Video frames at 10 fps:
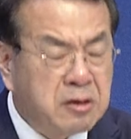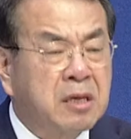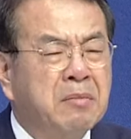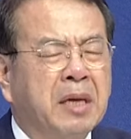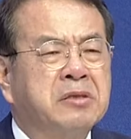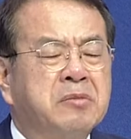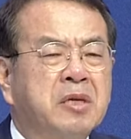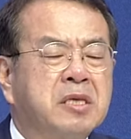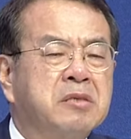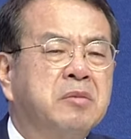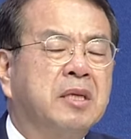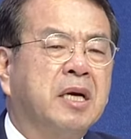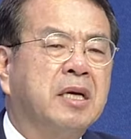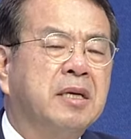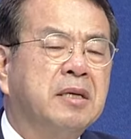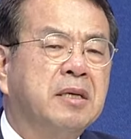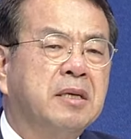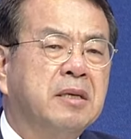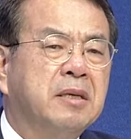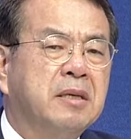and they were impressed by
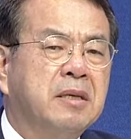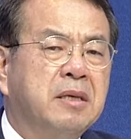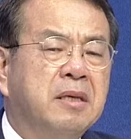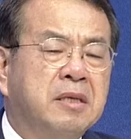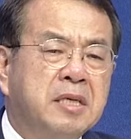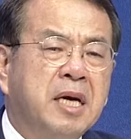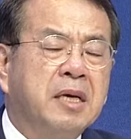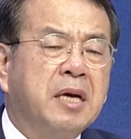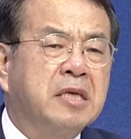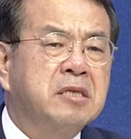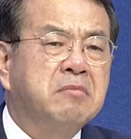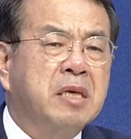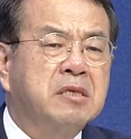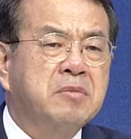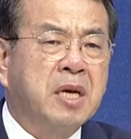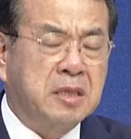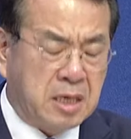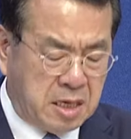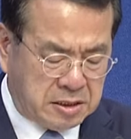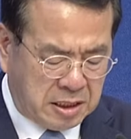how much care was put in preparing the
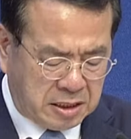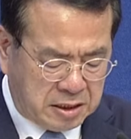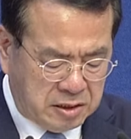meals.